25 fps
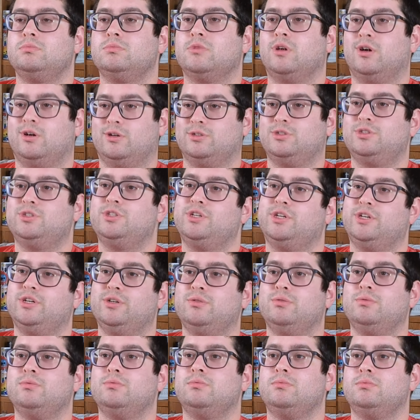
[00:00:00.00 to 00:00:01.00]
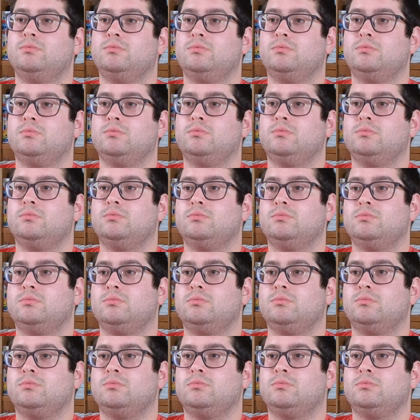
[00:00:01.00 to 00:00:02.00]
That's to you. The land goes to the
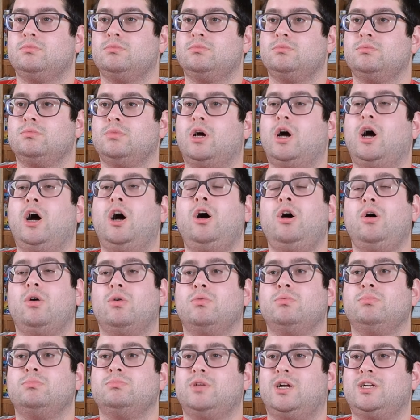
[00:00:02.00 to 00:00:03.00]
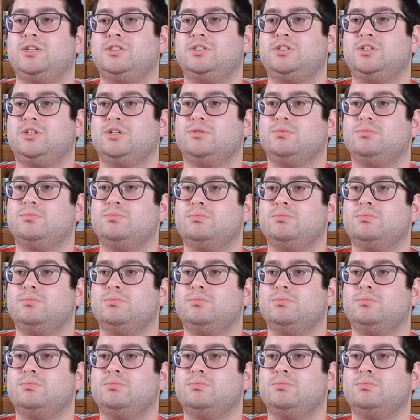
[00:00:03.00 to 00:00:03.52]
state. Oh, not to you.